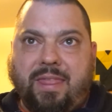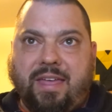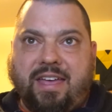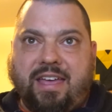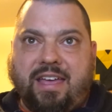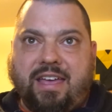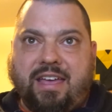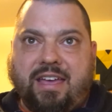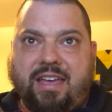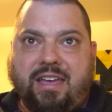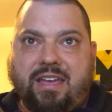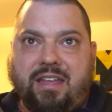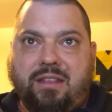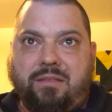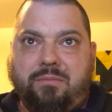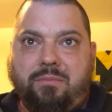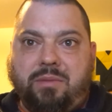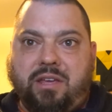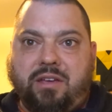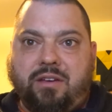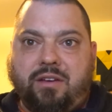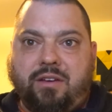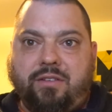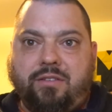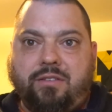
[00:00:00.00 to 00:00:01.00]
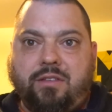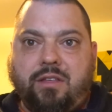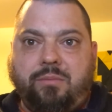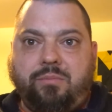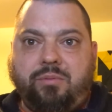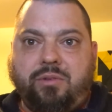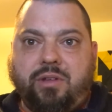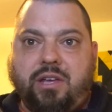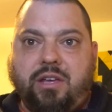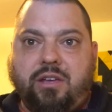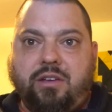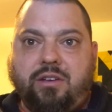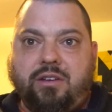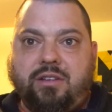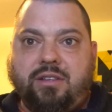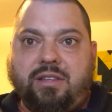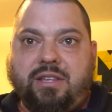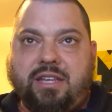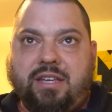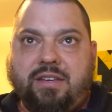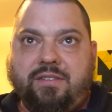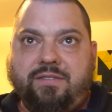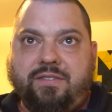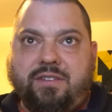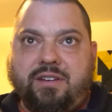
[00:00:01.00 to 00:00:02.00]
and because they play good
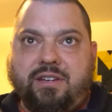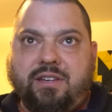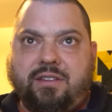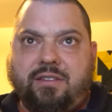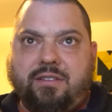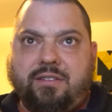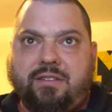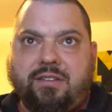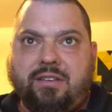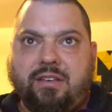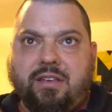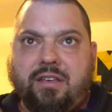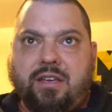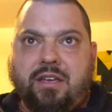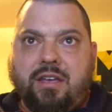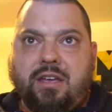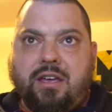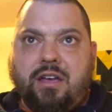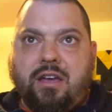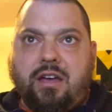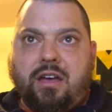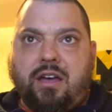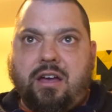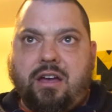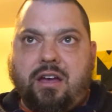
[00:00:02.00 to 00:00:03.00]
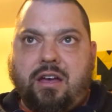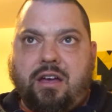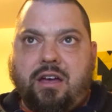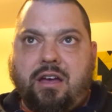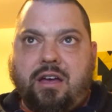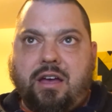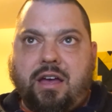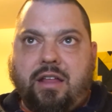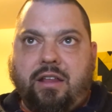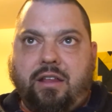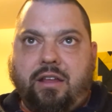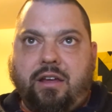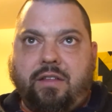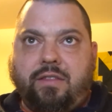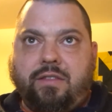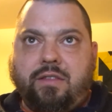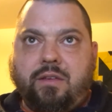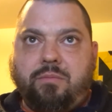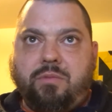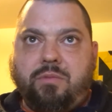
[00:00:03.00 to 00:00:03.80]
defense, I like